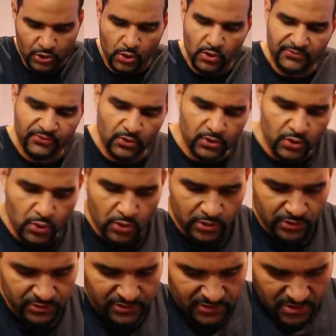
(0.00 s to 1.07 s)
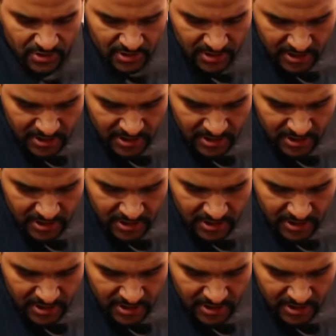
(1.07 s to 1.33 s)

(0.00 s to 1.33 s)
all four corners